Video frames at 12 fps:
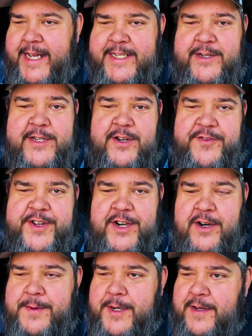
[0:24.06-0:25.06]
So I turned the
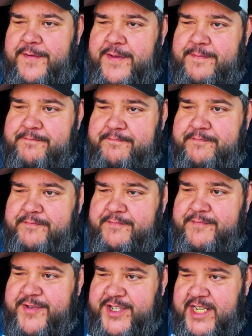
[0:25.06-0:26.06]
alarm off,
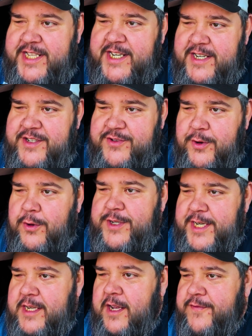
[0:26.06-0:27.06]
sat there, scrolled
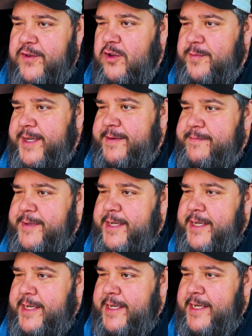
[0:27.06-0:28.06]
TikTok for a little bit,
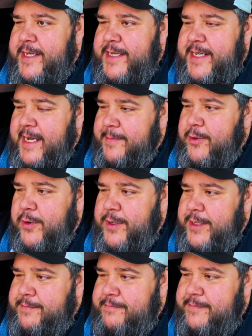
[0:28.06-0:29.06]
kept
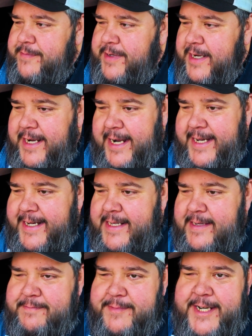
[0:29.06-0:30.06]
going. I got to get
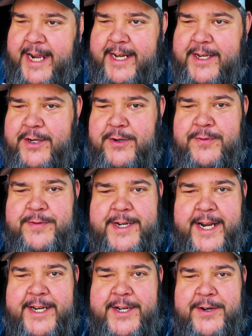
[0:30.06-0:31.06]
up, got to go.
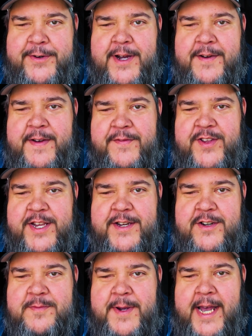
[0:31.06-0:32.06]
Got
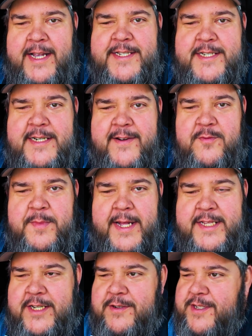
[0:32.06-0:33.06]
1,500 miles to cover
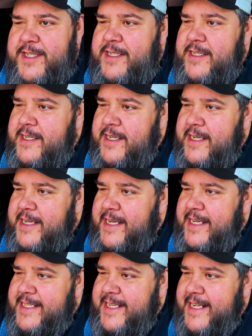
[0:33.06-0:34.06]
by Tuesday.
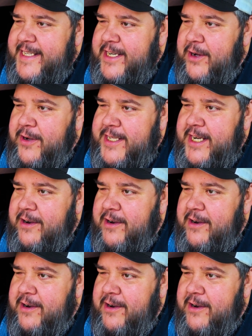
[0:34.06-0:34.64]
I said, let's go.